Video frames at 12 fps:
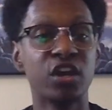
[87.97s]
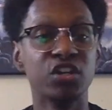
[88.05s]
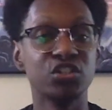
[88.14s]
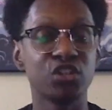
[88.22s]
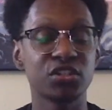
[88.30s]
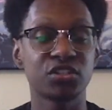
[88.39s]

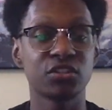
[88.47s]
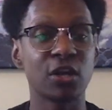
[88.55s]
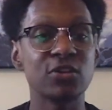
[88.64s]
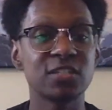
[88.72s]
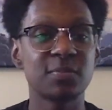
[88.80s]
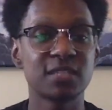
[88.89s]
just
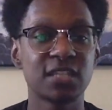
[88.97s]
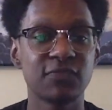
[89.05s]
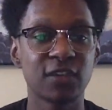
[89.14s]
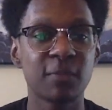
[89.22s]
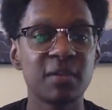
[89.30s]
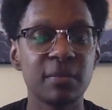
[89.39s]
those
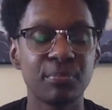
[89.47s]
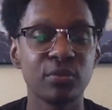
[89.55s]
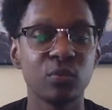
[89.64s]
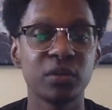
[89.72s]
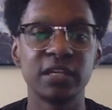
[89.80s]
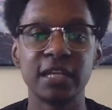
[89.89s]
specific people
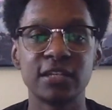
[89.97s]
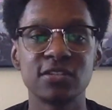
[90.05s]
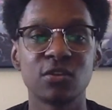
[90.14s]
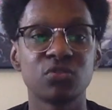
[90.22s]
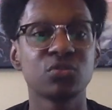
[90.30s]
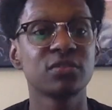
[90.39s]
would need to
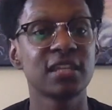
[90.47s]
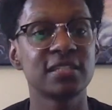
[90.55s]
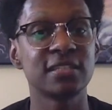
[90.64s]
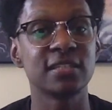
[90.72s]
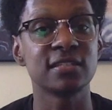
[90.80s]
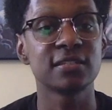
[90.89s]
social
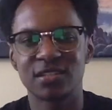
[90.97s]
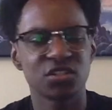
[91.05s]
distance.